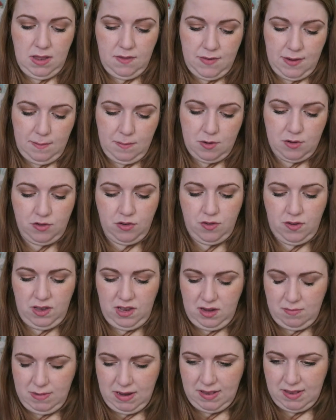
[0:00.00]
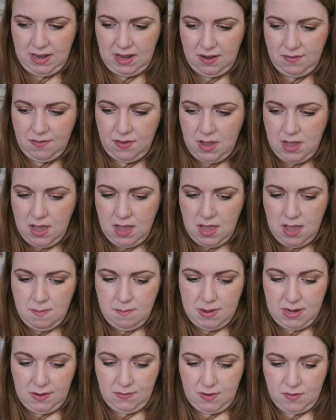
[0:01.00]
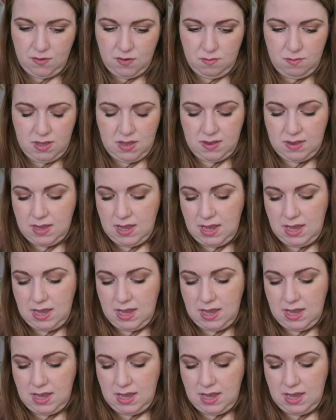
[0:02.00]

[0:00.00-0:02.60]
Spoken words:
if I'm not using it myself, benefit from this.